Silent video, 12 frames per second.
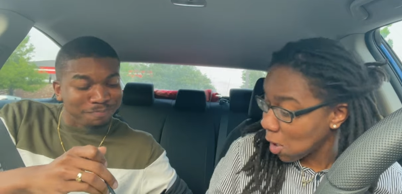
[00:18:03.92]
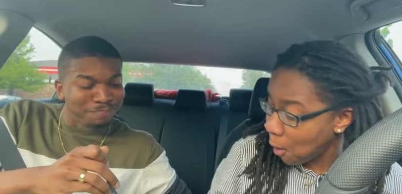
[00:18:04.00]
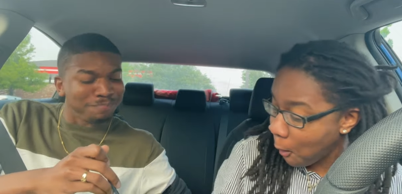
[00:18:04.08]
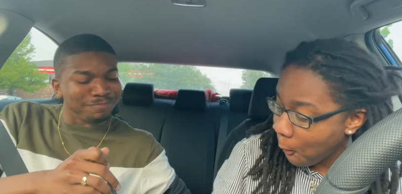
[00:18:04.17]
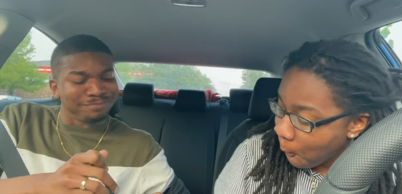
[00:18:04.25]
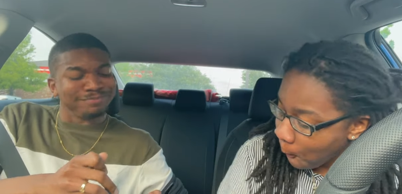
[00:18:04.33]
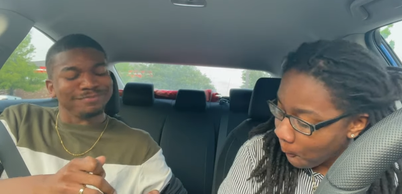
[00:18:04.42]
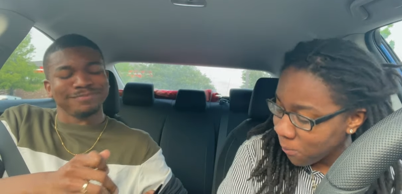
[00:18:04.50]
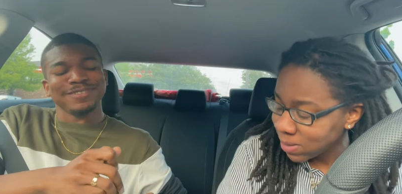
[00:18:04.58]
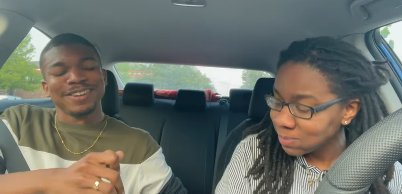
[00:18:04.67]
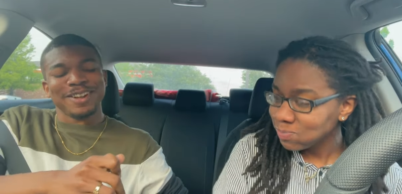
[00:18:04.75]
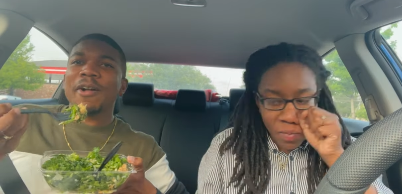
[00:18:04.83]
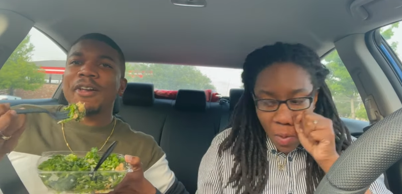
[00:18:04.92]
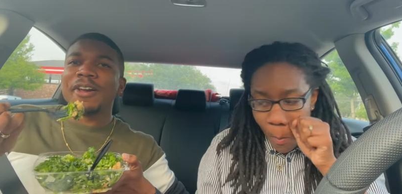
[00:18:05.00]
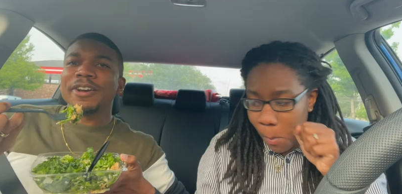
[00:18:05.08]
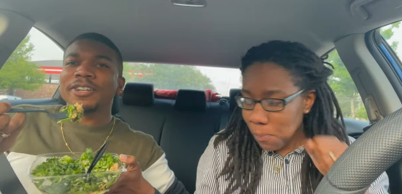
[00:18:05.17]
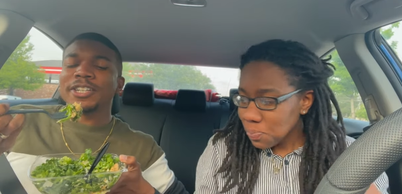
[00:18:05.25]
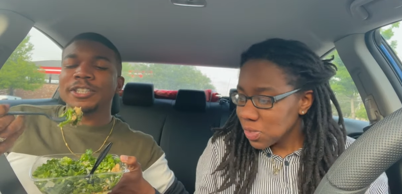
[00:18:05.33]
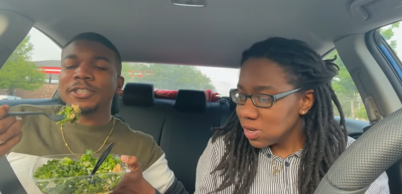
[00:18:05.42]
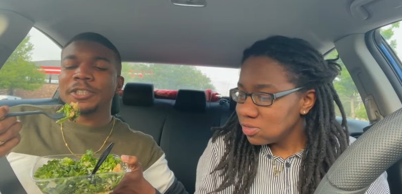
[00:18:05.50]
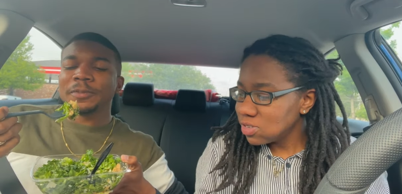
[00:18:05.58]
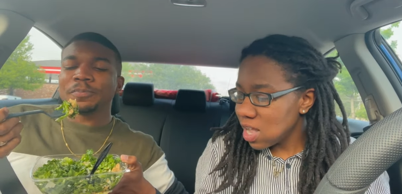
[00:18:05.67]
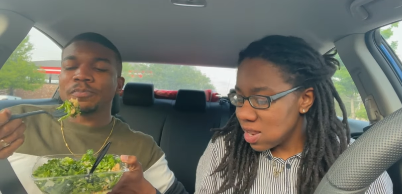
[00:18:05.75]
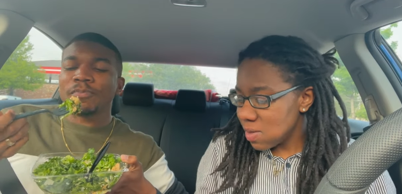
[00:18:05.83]
Speaker 1: know. Mm -hmm.
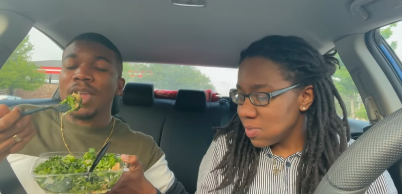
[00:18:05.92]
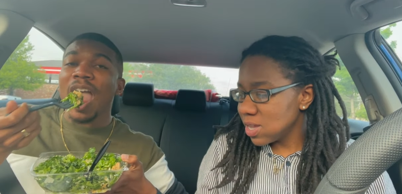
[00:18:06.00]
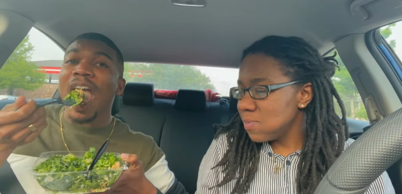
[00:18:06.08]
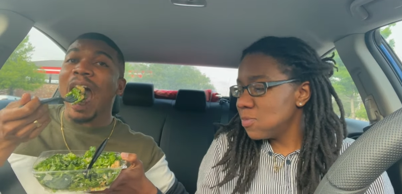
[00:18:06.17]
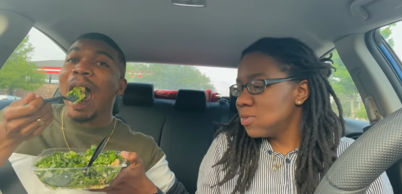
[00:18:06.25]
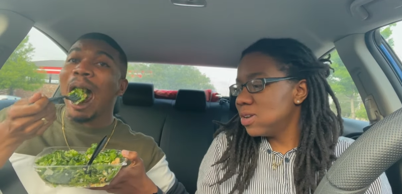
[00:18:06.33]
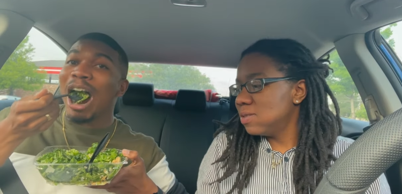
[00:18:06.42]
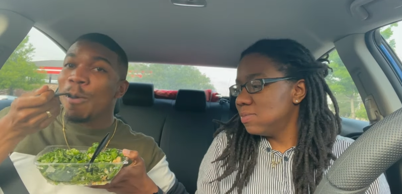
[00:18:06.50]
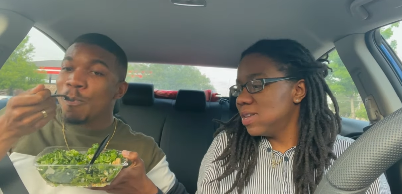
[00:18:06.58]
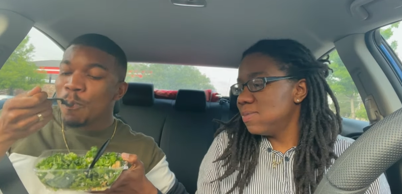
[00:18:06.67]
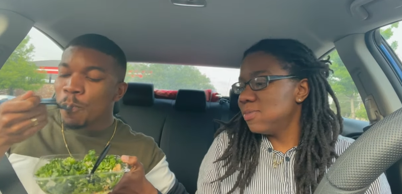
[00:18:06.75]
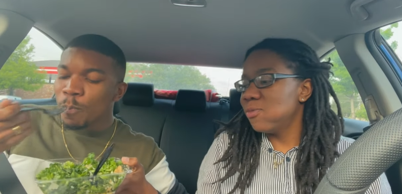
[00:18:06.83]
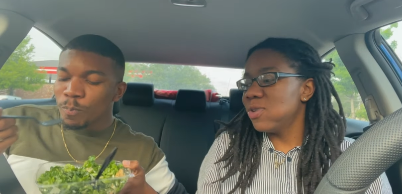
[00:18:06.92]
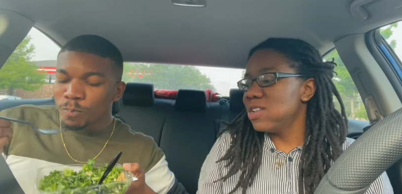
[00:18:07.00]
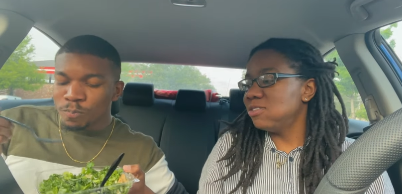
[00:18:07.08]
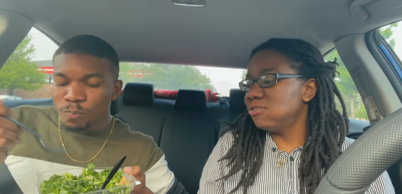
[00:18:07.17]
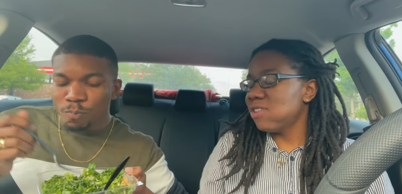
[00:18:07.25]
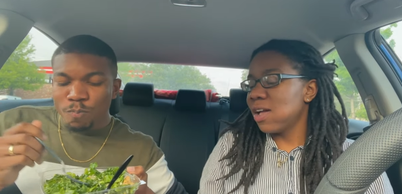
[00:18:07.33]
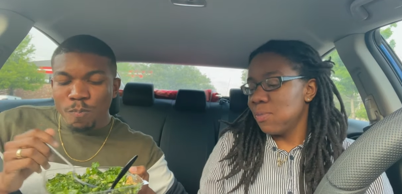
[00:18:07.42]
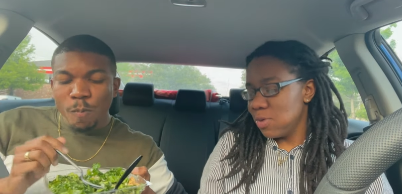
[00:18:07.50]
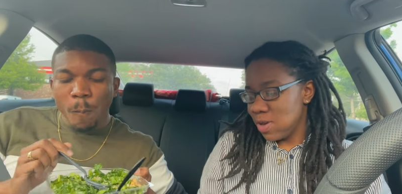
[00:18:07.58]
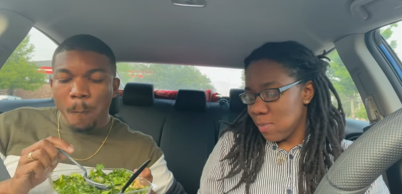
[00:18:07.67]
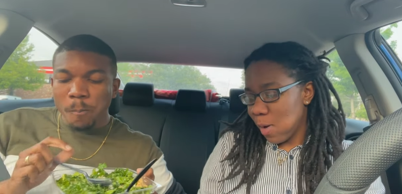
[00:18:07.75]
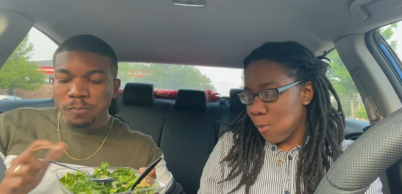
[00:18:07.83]
let me give me one of them lemon wedges so I can put in
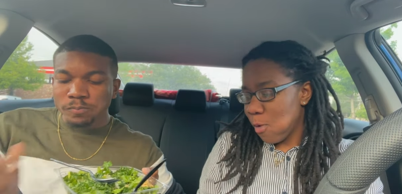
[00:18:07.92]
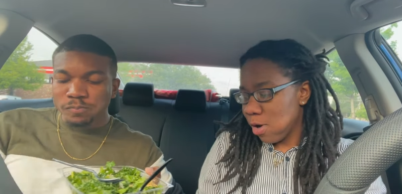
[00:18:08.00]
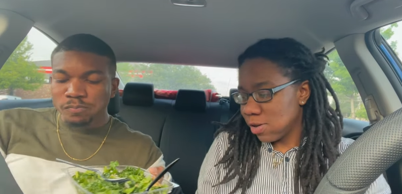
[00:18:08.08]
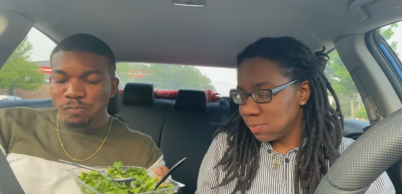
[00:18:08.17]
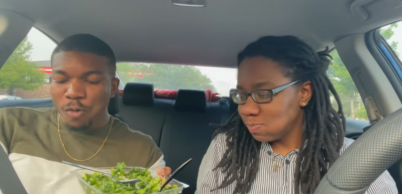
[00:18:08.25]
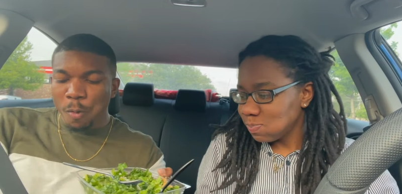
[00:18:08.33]
my water.